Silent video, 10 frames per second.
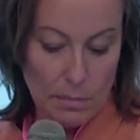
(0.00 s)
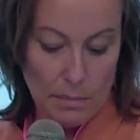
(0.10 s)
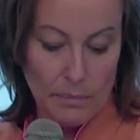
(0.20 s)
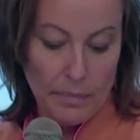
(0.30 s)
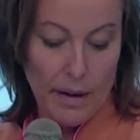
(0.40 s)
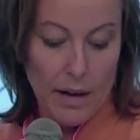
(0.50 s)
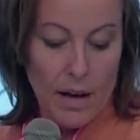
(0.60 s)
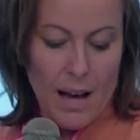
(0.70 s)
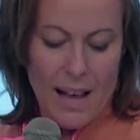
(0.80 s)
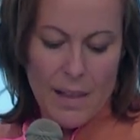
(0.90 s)

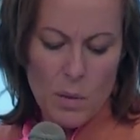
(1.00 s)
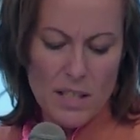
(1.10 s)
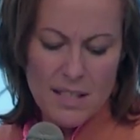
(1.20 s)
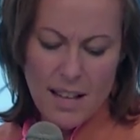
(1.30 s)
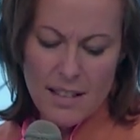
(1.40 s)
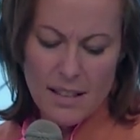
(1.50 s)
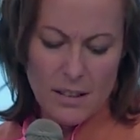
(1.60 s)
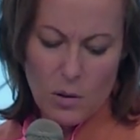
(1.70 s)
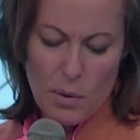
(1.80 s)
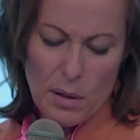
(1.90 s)
And then we discussed a
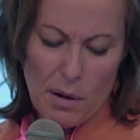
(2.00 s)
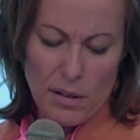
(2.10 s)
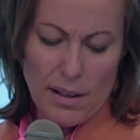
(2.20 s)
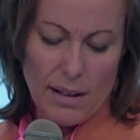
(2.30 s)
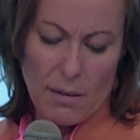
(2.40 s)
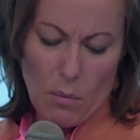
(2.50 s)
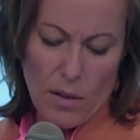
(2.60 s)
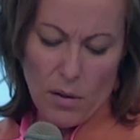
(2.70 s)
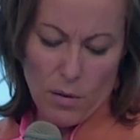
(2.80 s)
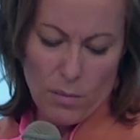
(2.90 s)
little bit about like
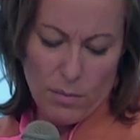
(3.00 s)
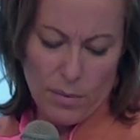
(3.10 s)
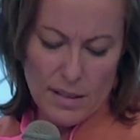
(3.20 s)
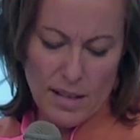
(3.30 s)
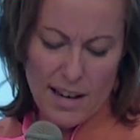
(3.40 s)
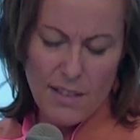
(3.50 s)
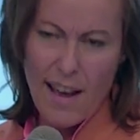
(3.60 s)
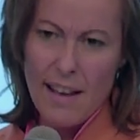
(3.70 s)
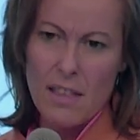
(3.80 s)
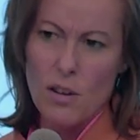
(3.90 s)
whether this kind of
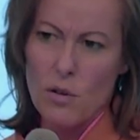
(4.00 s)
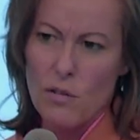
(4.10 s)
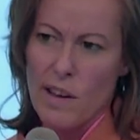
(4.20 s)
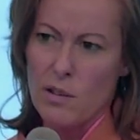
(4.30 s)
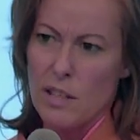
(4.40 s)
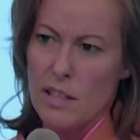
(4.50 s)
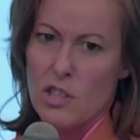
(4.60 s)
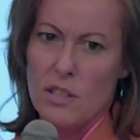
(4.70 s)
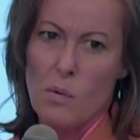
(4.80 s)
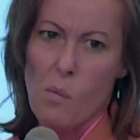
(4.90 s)
ethical
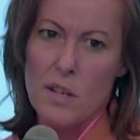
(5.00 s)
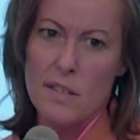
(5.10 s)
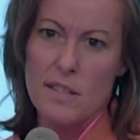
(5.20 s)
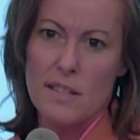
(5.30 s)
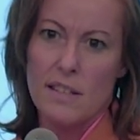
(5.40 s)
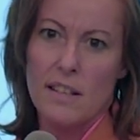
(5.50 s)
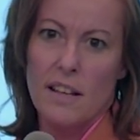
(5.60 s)
foundation was,